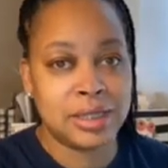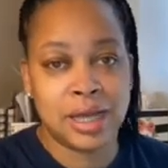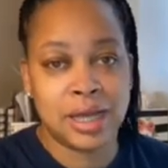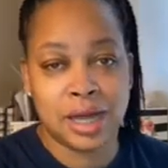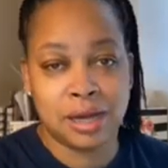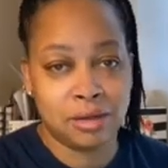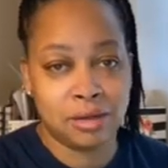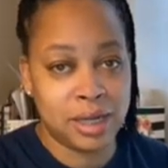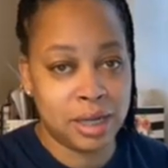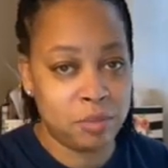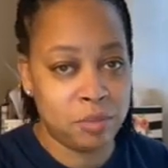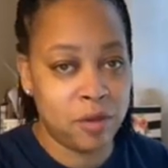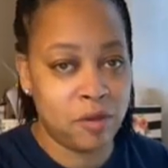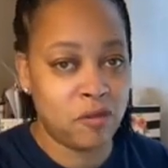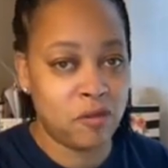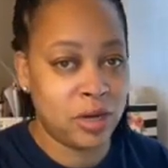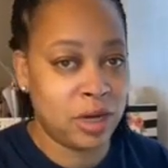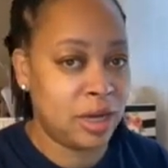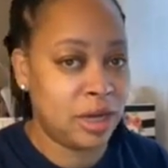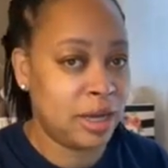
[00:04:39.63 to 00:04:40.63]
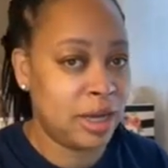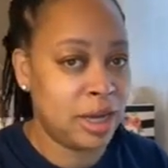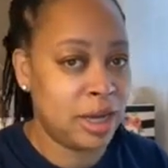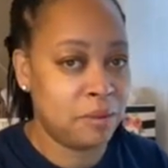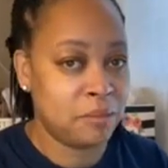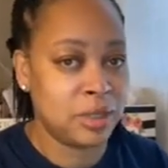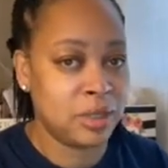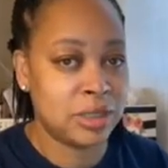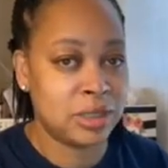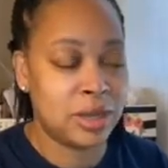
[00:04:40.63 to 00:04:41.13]
I don't like being in front of the
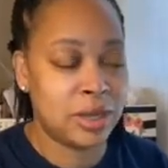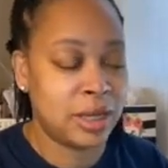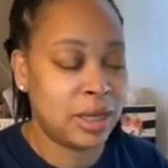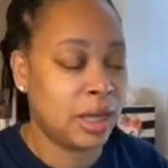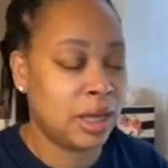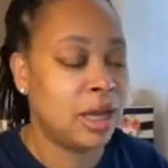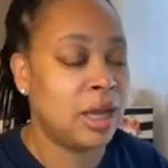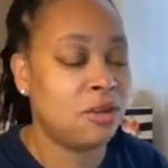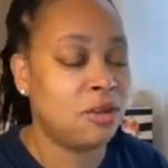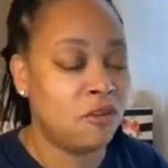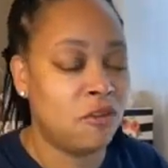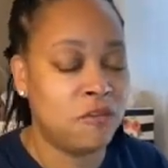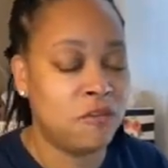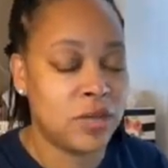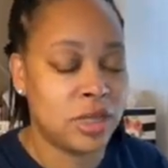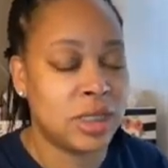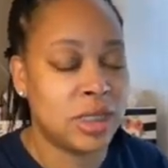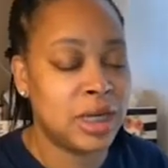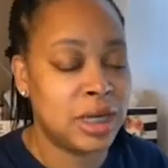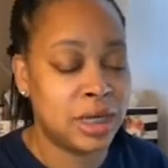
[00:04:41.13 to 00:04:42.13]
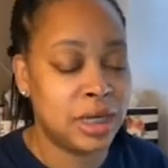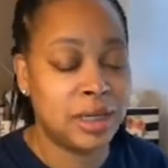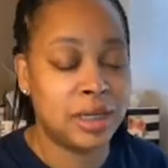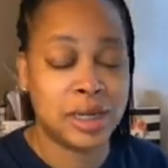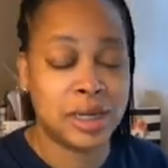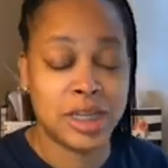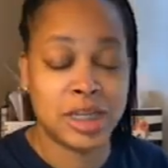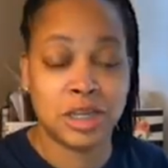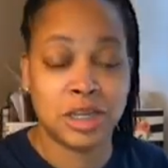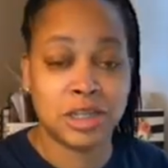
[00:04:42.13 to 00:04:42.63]
camera, so I get a little fidgety and
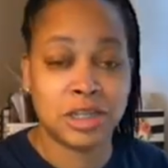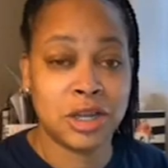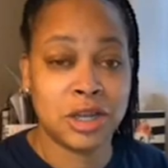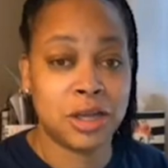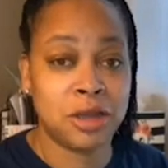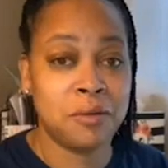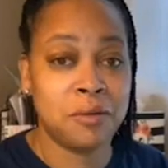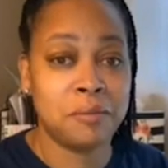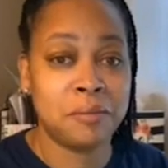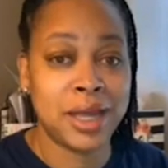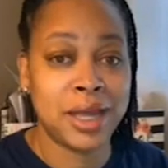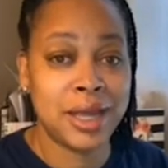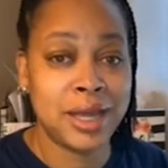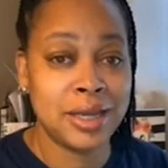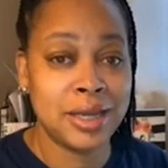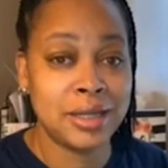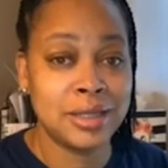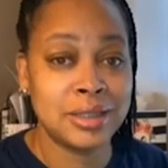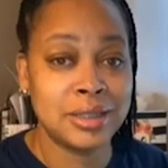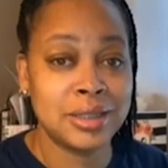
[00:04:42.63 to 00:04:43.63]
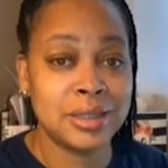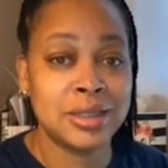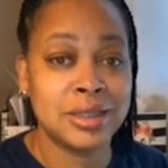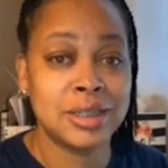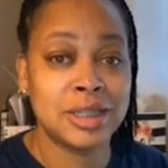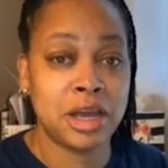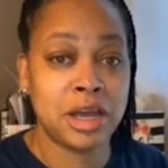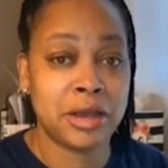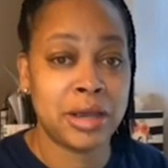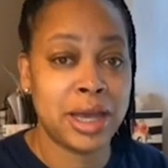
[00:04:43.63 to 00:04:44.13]
I start talking with my hands.
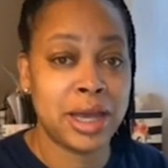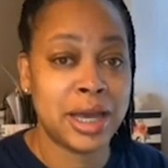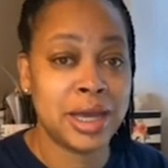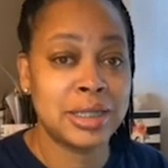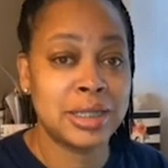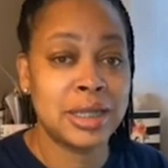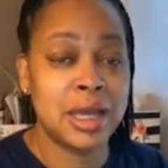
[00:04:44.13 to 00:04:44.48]
Sorry, guys.